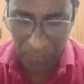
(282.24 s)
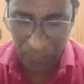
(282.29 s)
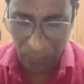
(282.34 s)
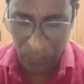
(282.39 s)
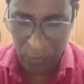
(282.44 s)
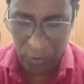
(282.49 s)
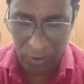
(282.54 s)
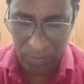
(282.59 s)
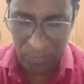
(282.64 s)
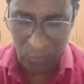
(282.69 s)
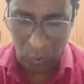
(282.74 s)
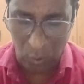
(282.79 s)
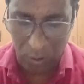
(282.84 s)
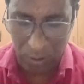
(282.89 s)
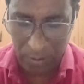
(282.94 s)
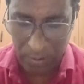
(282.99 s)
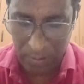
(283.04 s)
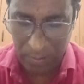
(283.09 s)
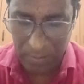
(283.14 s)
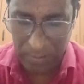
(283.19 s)
which is
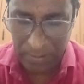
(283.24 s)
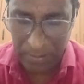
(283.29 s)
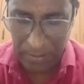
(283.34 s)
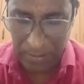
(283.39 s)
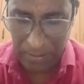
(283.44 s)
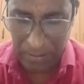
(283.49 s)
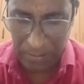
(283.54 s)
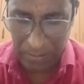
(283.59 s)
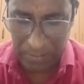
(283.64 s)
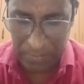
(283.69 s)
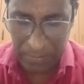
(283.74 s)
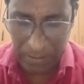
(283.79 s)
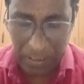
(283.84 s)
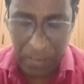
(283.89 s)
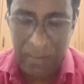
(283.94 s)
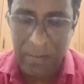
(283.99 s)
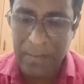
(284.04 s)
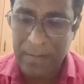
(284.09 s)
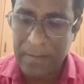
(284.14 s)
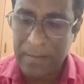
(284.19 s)
called
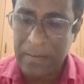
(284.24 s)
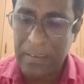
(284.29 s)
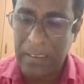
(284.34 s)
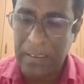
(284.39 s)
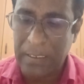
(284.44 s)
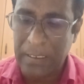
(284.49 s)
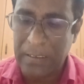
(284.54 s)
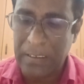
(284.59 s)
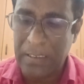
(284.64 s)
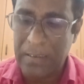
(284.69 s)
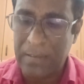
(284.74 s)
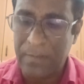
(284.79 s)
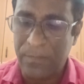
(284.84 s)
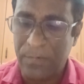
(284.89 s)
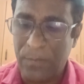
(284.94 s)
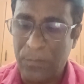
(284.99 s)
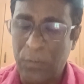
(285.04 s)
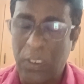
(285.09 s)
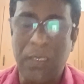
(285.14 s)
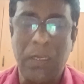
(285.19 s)
non-resident. It is
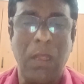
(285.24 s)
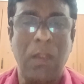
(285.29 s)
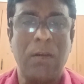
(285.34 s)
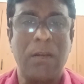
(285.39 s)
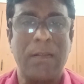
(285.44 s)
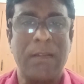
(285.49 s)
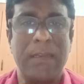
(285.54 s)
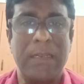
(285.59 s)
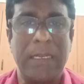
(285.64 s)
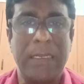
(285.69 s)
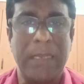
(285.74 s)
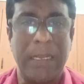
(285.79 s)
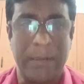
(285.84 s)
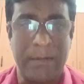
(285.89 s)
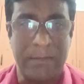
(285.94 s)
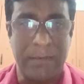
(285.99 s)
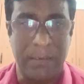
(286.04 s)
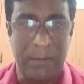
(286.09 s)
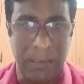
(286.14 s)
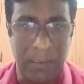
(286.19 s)
from the non-resident
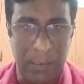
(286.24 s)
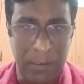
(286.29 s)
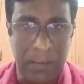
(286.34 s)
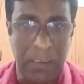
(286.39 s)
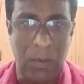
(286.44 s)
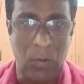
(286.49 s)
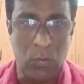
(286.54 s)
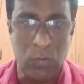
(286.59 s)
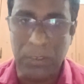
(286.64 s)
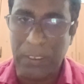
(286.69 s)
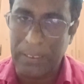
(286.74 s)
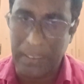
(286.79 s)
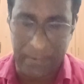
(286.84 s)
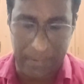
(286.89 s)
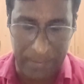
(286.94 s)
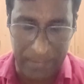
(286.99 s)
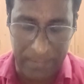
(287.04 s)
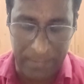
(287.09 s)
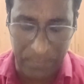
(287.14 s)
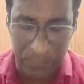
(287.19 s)
external account, it
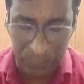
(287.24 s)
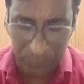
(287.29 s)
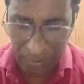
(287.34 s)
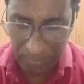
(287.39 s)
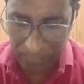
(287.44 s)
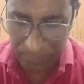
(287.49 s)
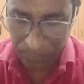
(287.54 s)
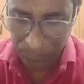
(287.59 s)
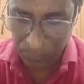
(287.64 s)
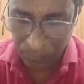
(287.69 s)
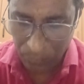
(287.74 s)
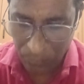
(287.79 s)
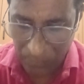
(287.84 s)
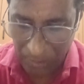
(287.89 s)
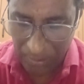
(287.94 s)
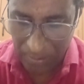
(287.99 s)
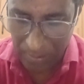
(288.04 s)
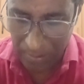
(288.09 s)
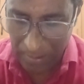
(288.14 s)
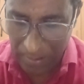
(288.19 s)
is exempted.
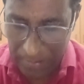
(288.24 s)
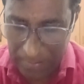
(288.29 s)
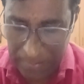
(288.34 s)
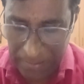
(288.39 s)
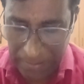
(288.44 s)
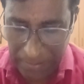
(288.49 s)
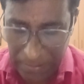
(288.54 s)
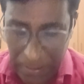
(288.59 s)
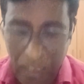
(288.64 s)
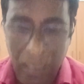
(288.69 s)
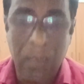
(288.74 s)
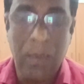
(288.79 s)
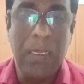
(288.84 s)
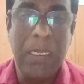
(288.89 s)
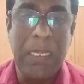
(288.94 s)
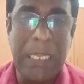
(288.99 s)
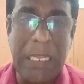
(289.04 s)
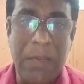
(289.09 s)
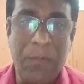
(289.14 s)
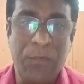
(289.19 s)
Then
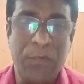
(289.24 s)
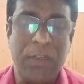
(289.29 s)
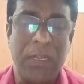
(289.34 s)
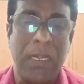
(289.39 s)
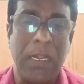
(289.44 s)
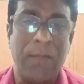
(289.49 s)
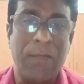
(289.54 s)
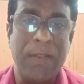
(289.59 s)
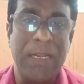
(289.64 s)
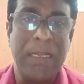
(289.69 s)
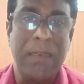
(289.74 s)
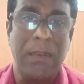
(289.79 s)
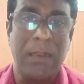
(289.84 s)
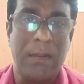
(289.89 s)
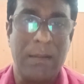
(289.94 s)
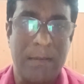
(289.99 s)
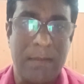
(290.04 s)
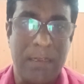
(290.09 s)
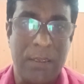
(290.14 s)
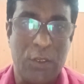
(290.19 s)
leave travel
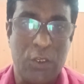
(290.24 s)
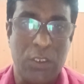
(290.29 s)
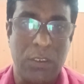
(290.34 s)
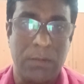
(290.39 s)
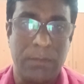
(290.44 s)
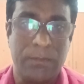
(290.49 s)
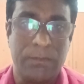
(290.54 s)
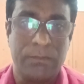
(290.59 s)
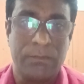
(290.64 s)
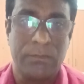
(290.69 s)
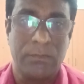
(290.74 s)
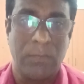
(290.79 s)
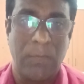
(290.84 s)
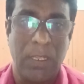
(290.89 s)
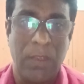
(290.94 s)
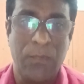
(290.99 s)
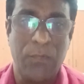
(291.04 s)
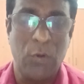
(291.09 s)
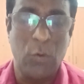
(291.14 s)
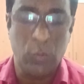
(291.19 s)
concession.
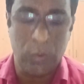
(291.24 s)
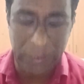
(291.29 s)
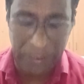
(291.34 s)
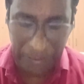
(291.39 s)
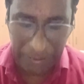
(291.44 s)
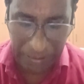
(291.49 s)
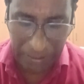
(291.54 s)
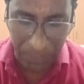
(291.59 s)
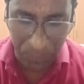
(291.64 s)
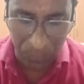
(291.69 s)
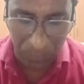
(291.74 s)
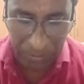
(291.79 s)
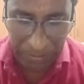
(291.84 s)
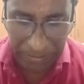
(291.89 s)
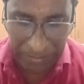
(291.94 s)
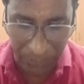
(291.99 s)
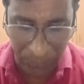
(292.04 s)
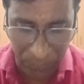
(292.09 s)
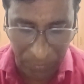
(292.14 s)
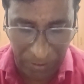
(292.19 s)
If you claim
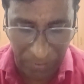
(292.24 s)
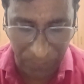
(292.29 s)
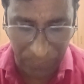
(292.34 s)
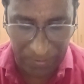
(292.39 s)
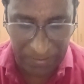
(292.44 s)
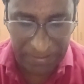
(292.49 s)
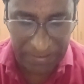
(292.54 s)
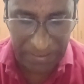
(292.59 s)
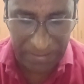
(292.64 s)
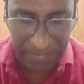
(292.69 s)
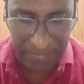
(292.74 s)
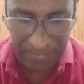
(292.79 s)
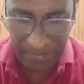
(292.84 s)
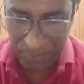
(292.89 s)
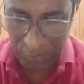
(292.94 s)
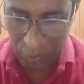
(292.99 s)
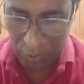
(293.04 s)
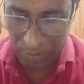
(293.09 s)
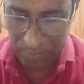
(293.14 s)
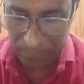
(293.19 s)
leave travel
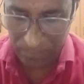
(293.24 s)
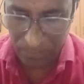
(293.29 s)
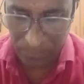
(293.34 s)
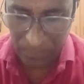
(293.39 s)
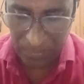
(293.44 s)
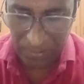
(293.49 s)
concession,